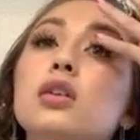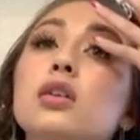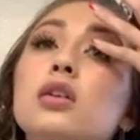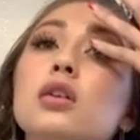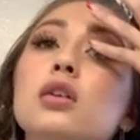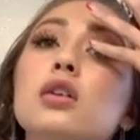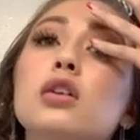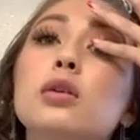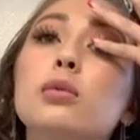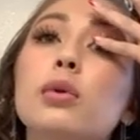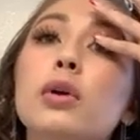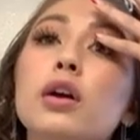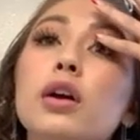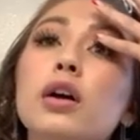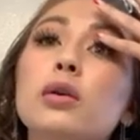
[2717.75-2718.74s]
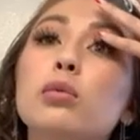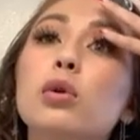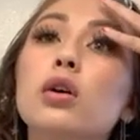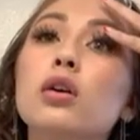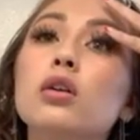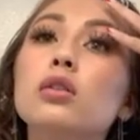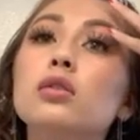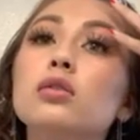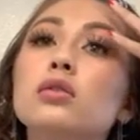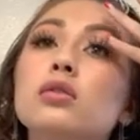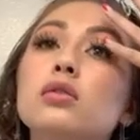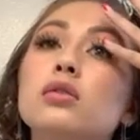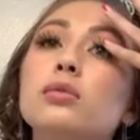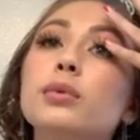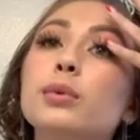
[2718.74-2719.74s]
eyeball. Maybe I
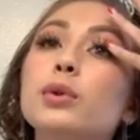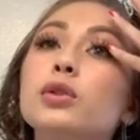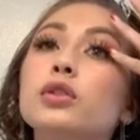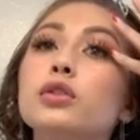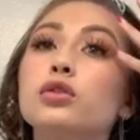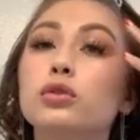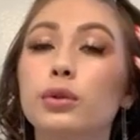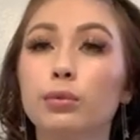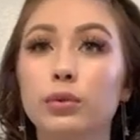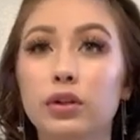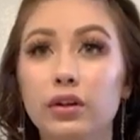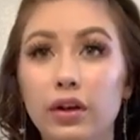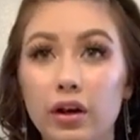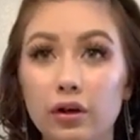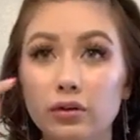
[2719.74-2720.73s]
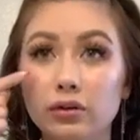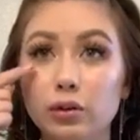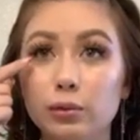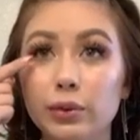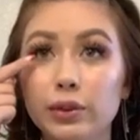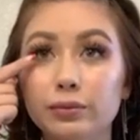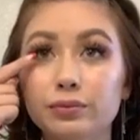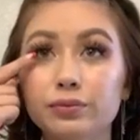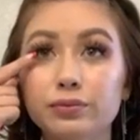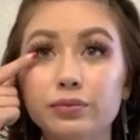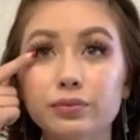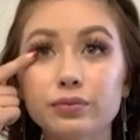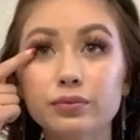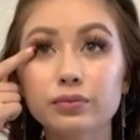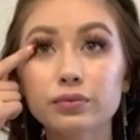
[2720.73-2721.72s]
should have trimmed it down a little bit.
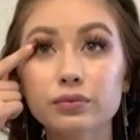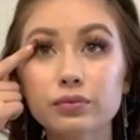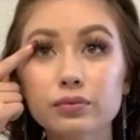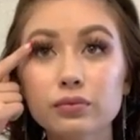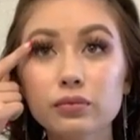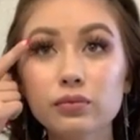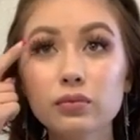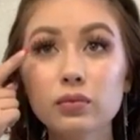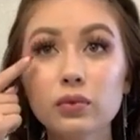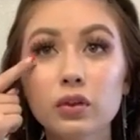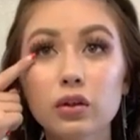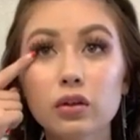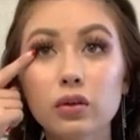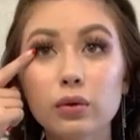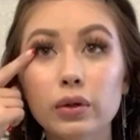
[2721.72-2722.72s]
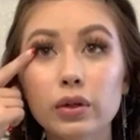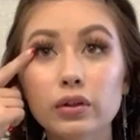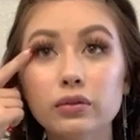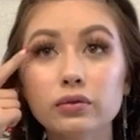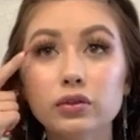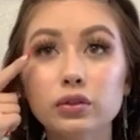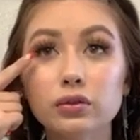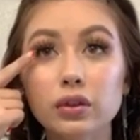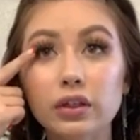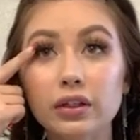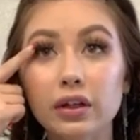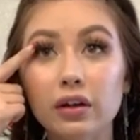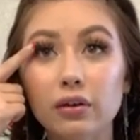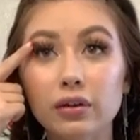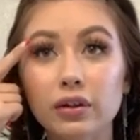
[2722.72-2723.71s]
Oh well, too late now. I ended
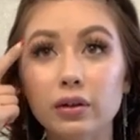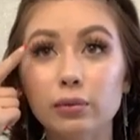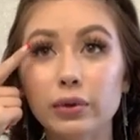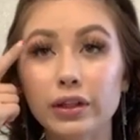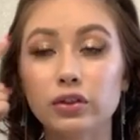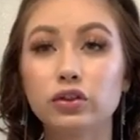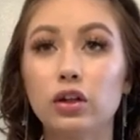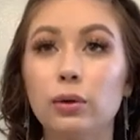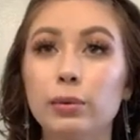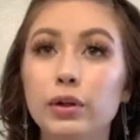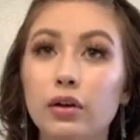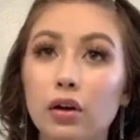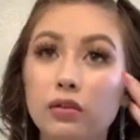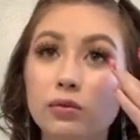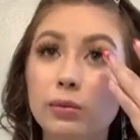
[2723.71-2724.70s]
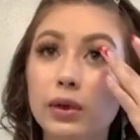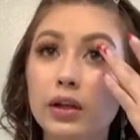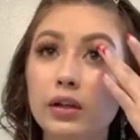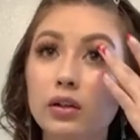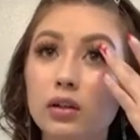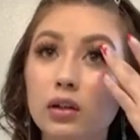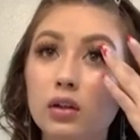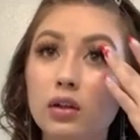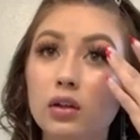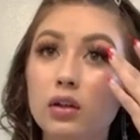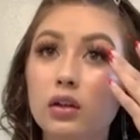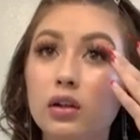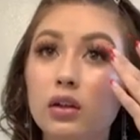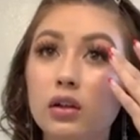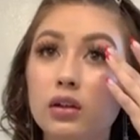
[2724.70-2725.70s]
up like chopping off my
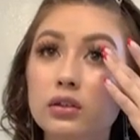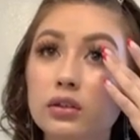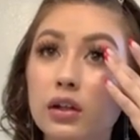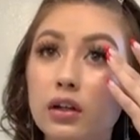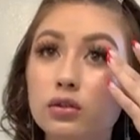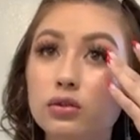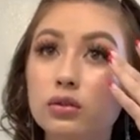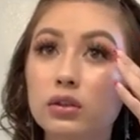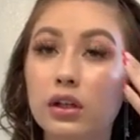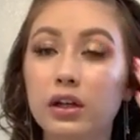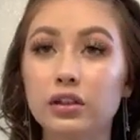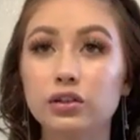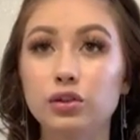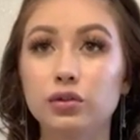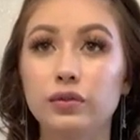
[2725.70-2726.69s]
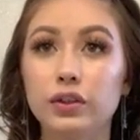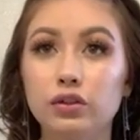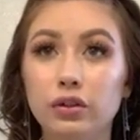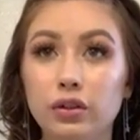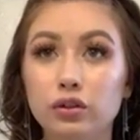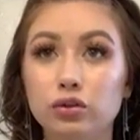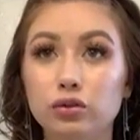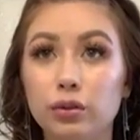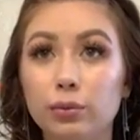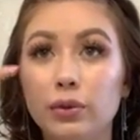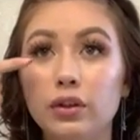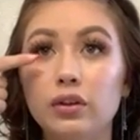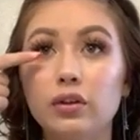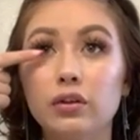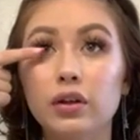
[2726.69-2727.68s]
natural lashes if I try to trim anything right
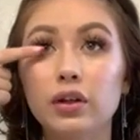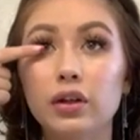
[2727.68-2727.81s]
now.